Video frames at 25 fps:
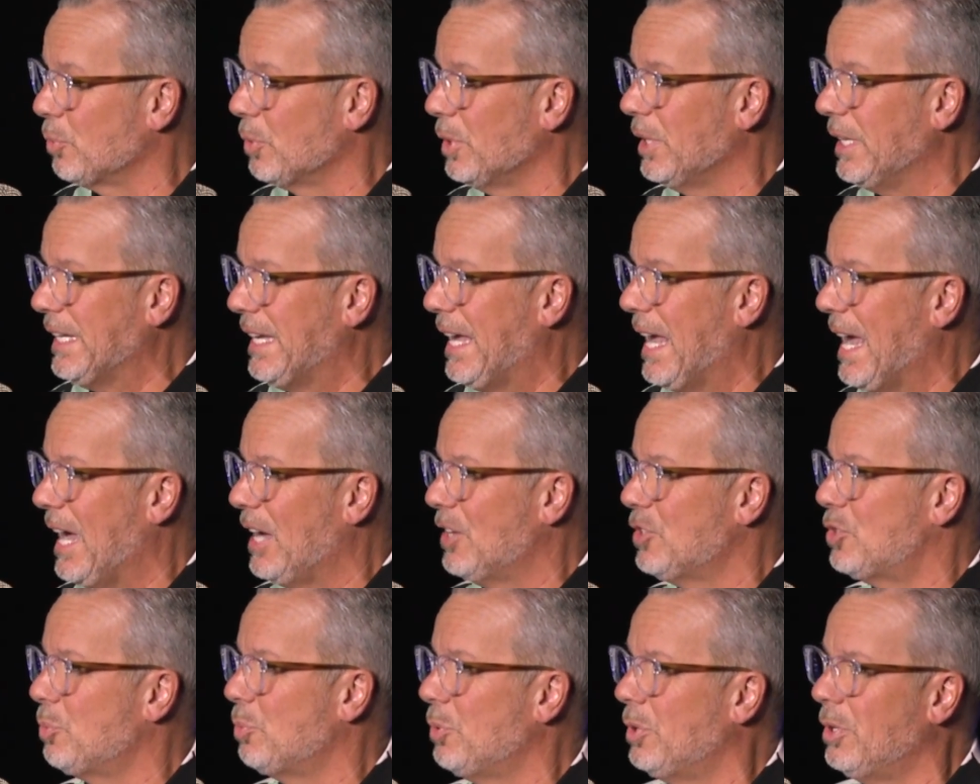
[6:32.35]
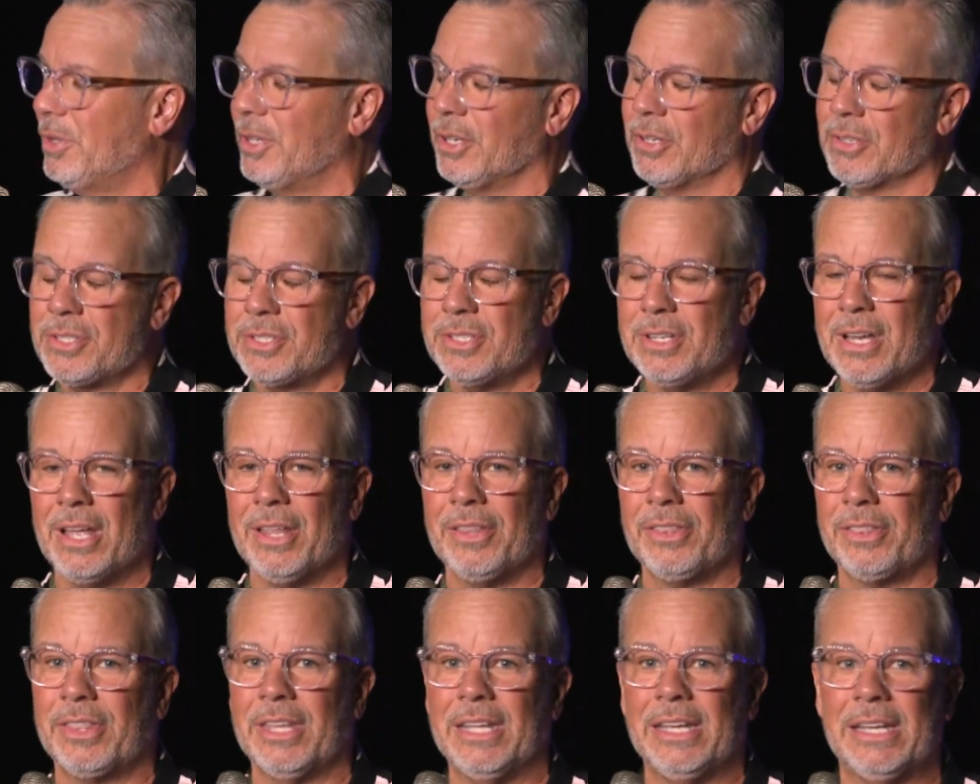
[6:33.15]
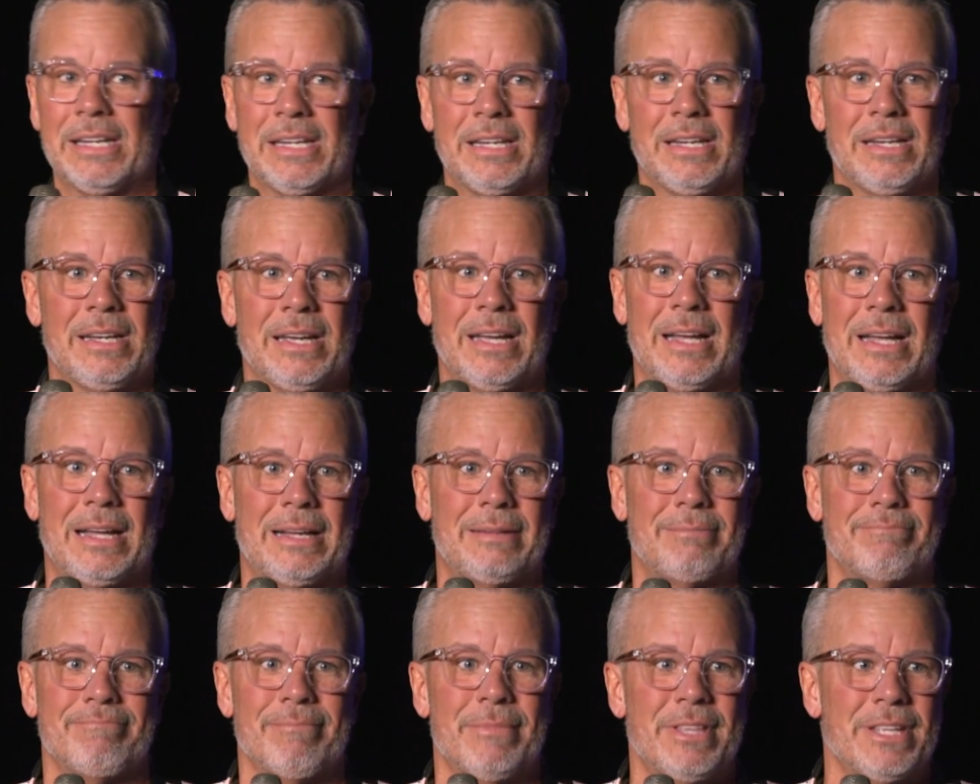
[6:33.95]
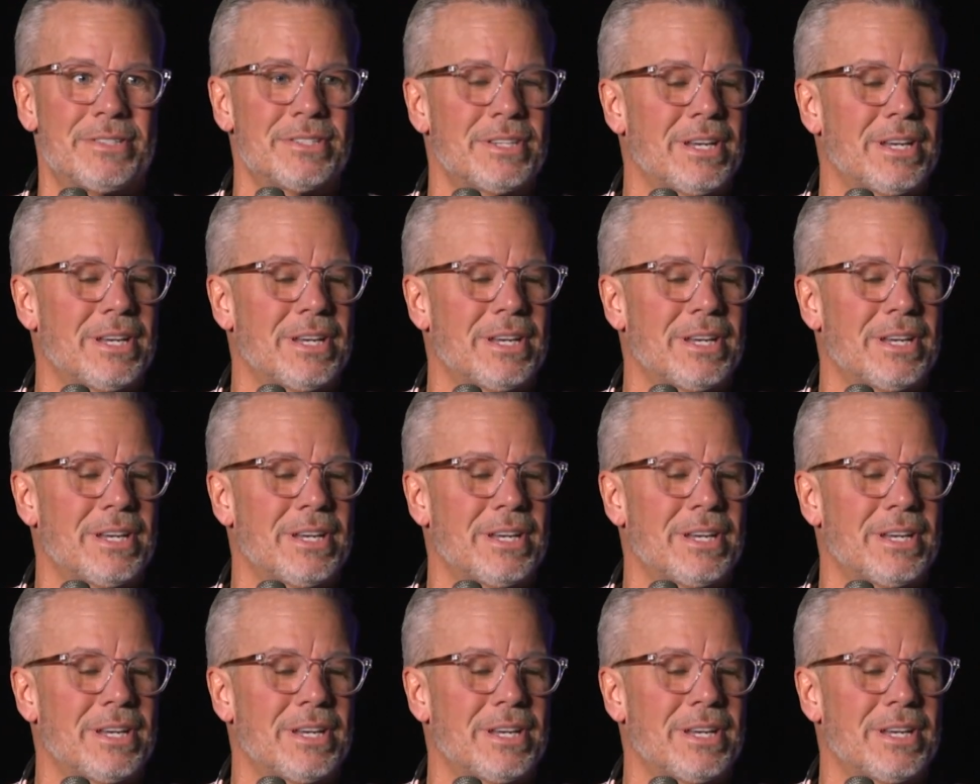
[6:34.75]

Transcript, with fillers: It's really casual. There's nothing um,